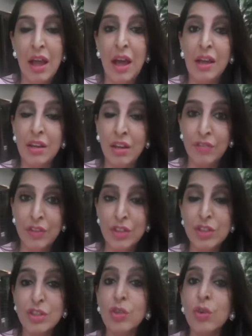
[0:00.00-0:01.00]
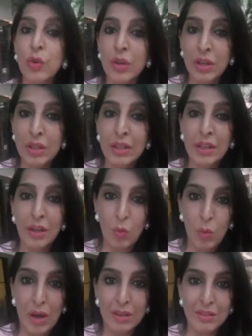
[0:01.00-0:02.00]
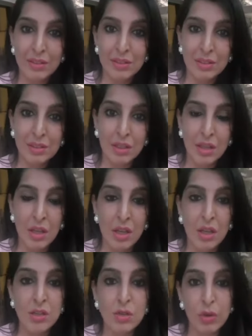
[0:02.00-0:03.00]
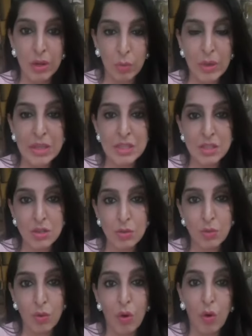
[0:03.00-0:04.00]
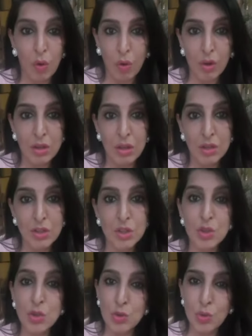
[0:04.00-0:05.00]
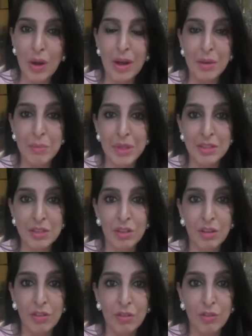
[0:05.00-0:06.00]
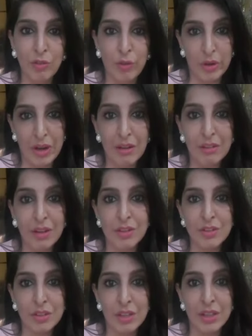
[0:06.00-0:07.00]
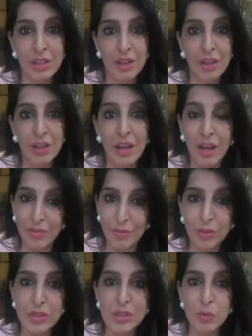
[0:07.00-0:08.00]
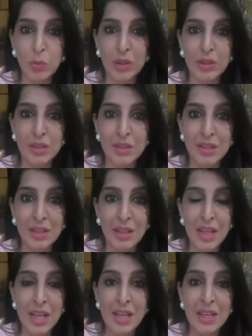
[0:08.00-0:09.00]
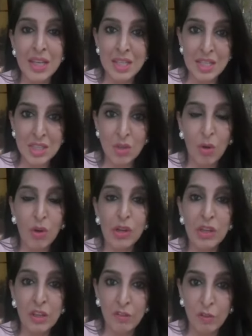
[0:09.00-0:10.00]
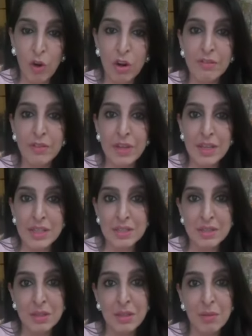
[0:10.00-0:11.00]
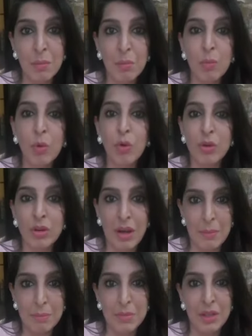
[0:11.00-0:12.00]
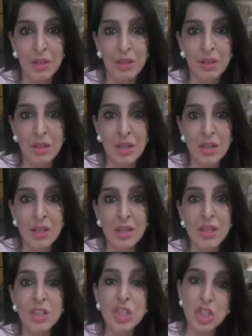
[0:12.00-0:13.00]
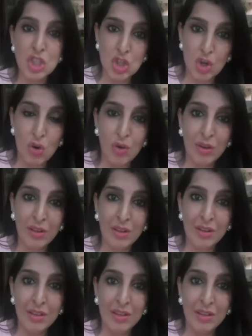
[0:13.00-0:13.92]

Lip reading: and if it is really required. So request you all to do our bit for our country and for this world. Let us all evolve as more humble, strong,